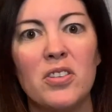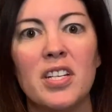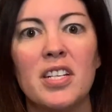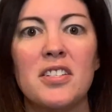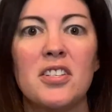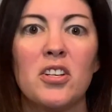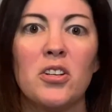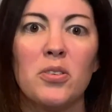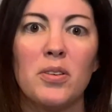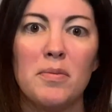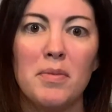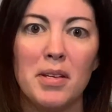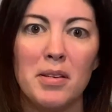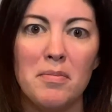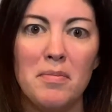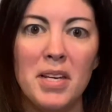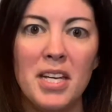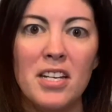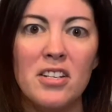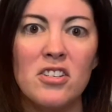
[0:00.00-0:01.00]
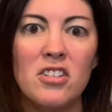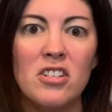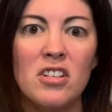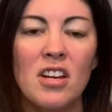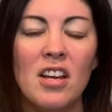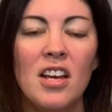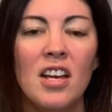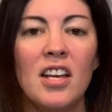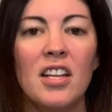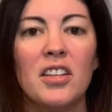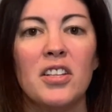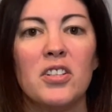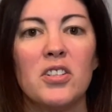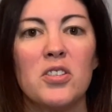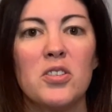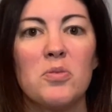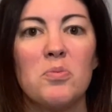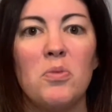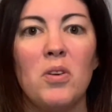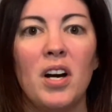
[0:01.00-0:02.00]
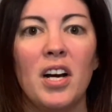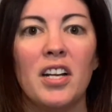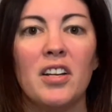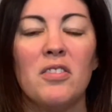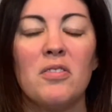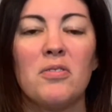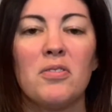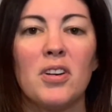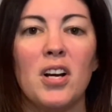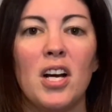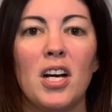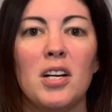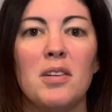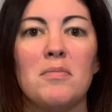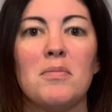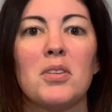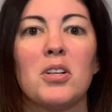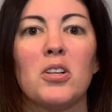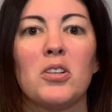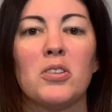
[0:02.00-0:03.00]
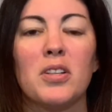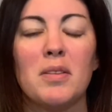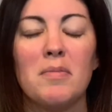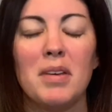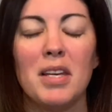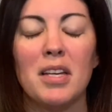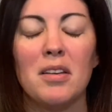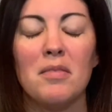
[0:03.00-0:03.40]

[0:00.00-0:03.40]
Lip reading: to Caribbean Beach. There's one from Caribbean